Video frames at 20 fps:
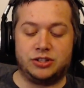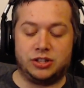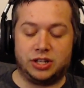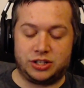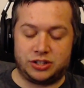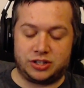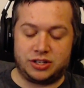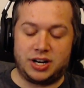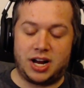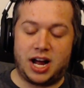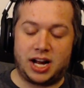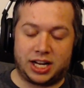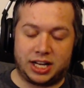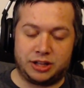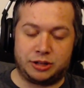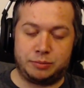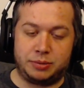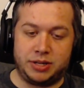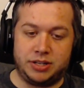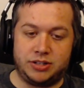let's not get
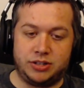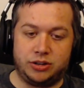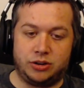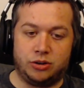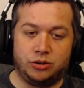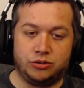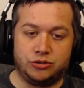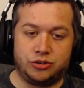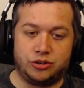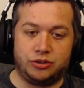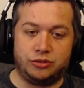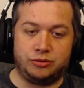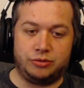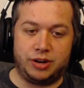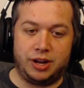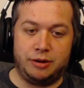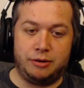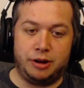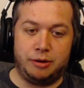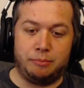the PC culture
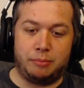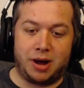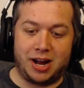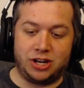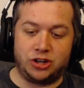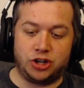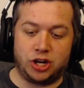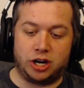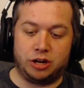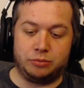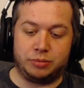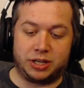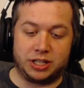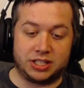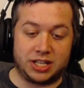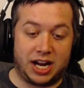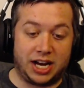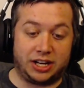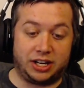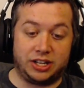in my channel, because
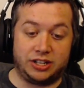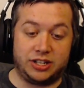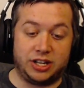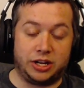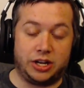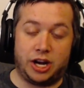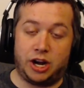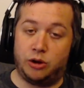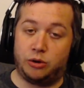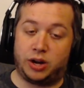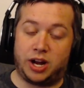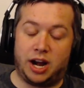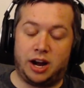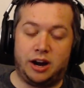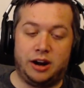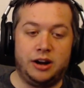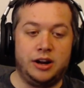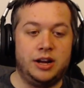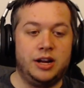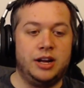I can tell you I don't care.